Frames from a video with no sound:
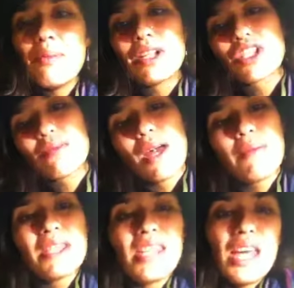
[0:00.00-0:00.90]

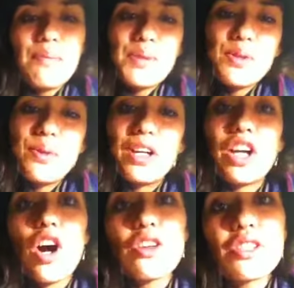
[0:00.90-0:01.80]
Pachamama's hips were
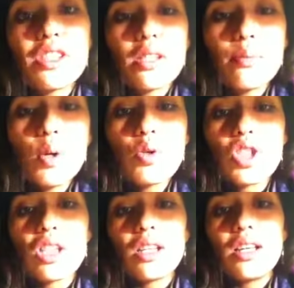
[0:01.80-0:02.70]
in constant
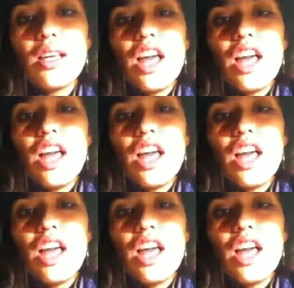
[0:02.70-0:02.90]
motion,